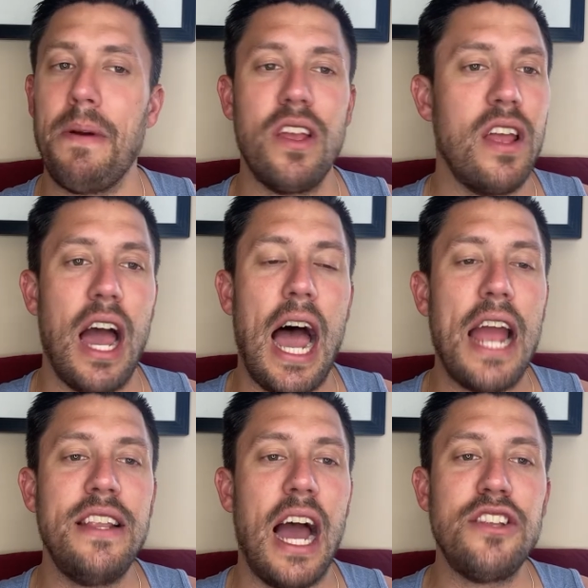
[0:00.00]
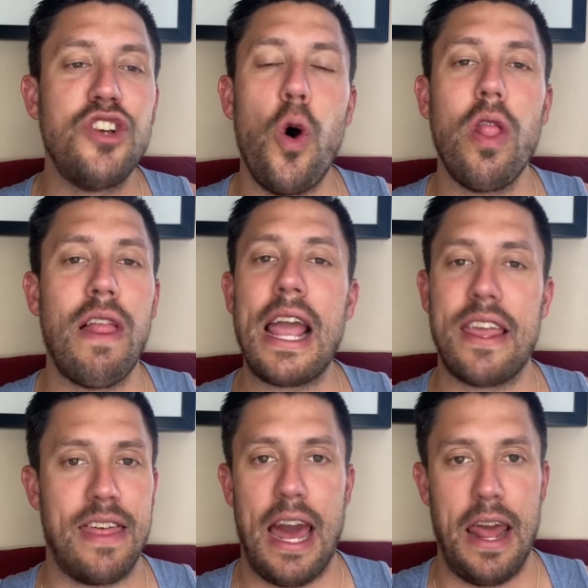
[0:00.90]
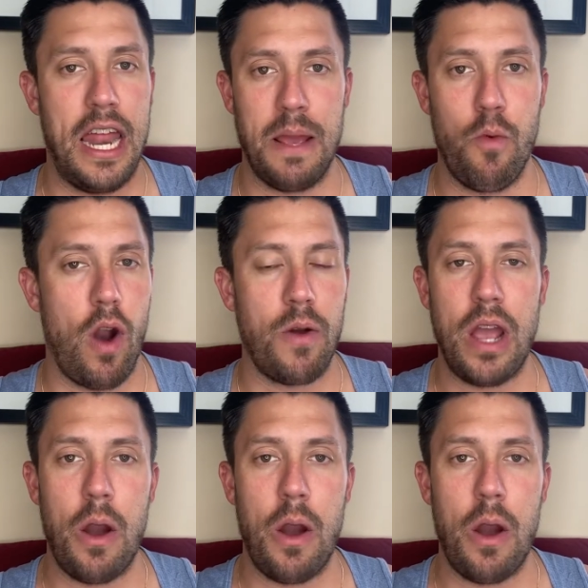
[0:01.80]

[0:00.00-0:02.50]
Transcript: But I don't like that anymore.